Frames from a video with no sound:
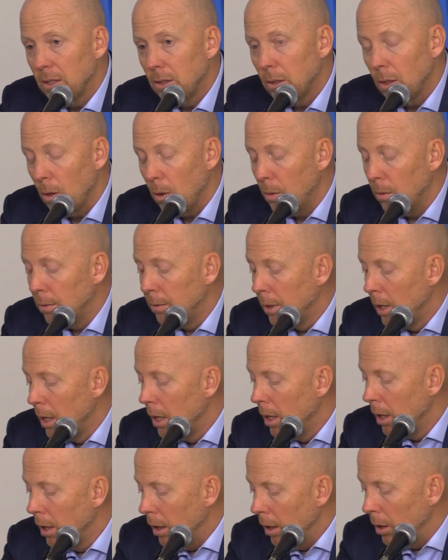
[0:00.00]
So,
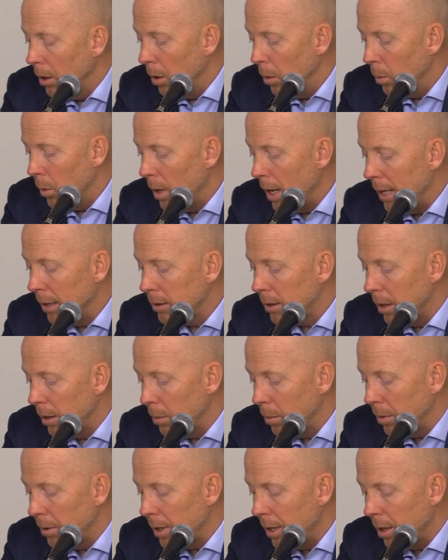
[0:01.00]
you know, we're out
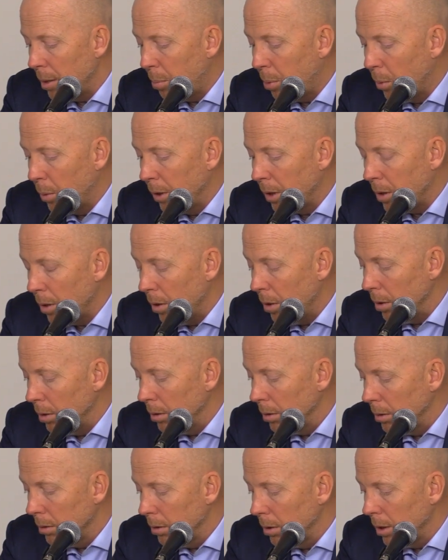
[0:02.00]
there without a point
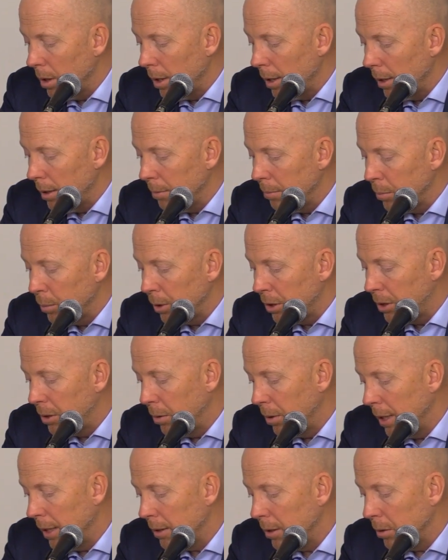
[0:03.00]
guard. We
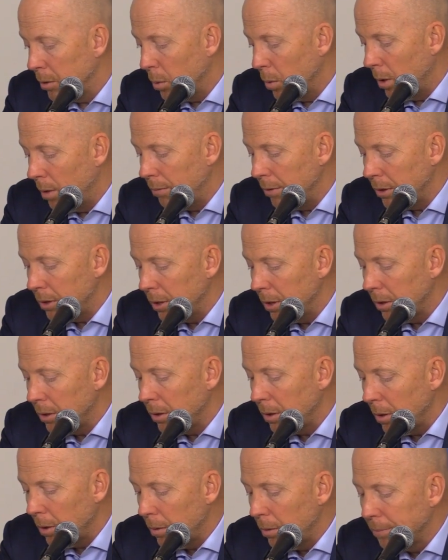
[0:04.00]
still got the 12
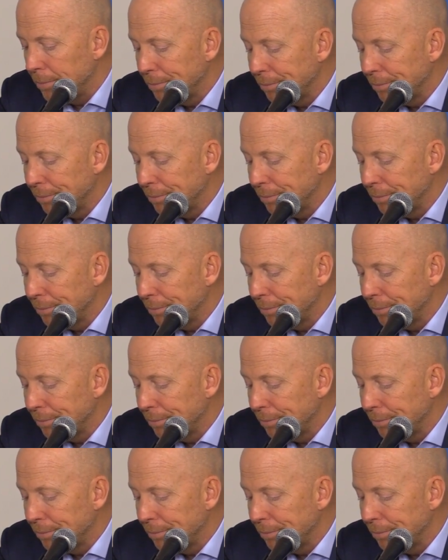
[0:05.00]
assists, though.